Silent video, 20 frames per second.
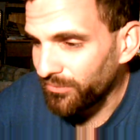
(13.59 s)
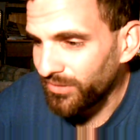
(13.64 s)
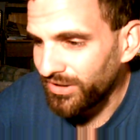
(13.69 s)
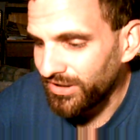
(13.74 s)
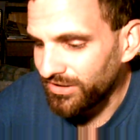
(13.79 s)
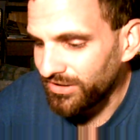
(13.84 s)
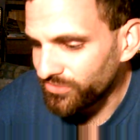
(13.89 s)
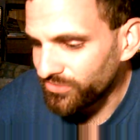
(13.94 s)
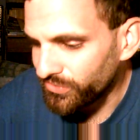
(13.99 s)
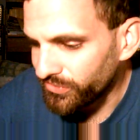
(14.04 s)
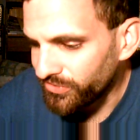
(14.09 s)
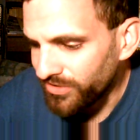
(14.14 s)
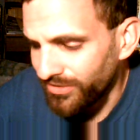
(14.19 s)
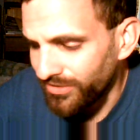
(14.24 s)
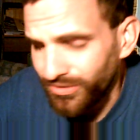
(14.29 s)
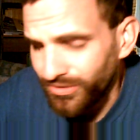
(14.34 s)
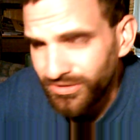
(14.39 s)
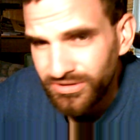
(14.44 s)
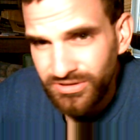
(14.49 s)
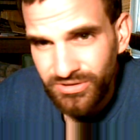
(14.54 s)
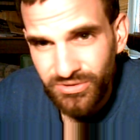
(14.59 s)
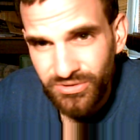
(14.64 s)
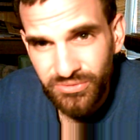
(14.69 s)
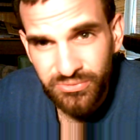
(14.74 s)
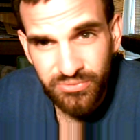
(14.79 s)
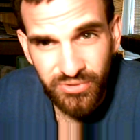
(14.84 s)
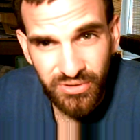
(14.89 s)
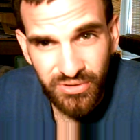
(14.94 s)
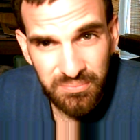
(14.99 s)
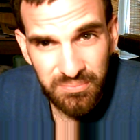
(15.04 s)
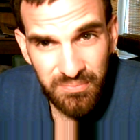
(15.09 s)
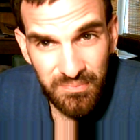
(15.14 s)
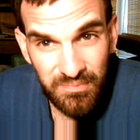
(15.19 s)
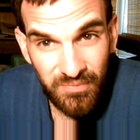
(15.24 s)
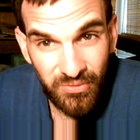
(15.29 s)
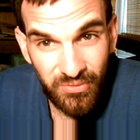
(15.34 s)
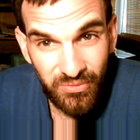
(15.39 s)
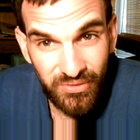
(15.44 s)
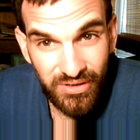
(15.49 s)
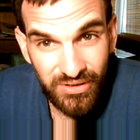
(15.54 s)
I read an interesting
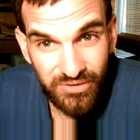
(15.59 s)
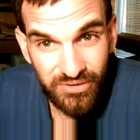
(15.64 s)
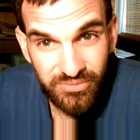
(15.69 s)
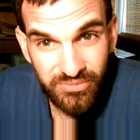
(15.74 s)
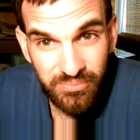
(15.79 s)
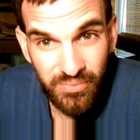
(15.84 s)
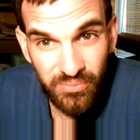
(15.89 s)
article from